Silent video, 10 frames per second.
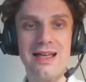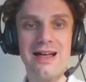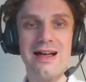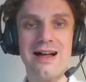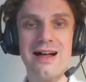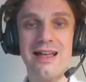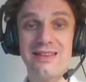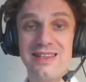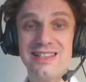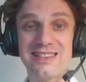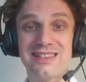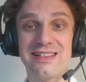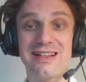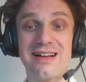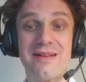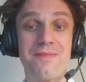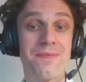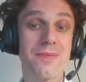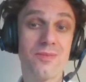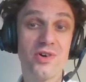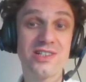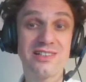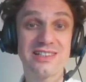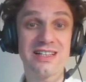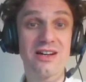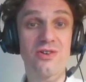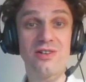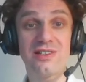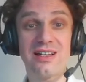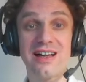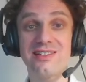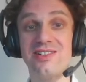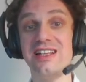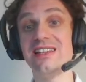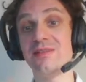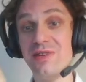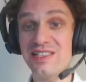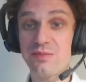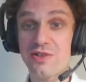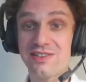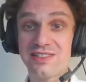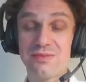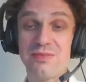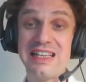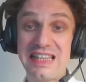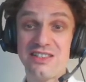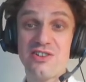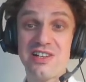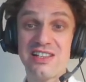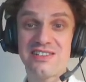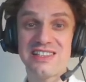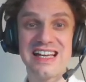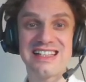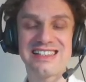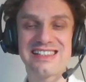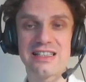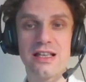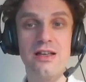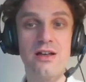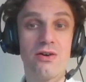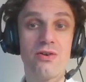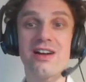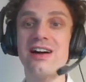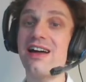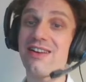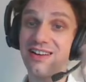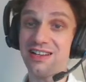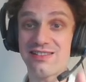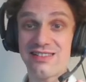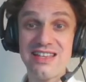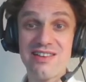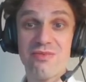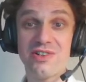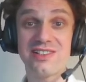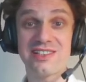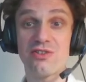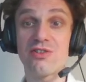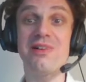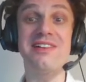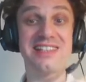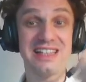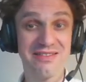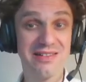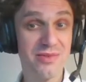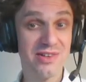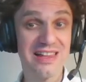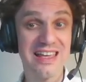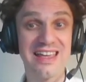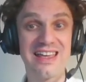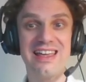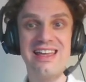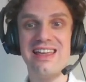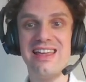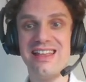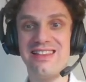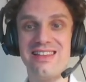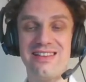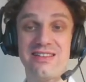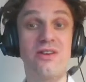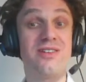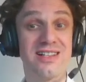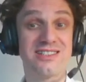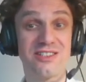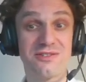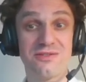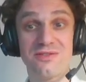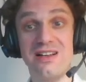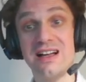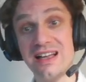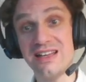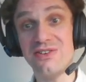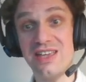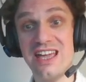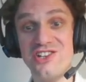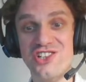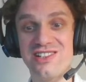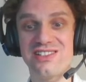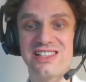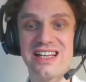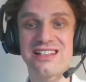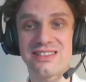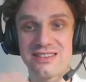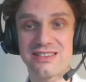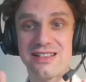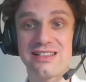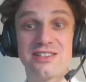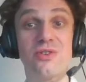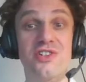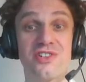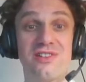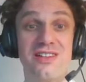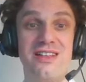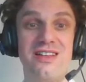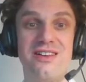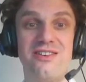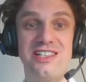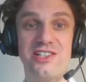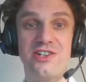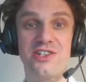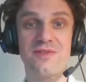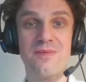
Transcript: And these models are called either linear mixed models, mainly in cognitive sciences, or hierarchical linear models or multi-level modeling in the context of educational and social research.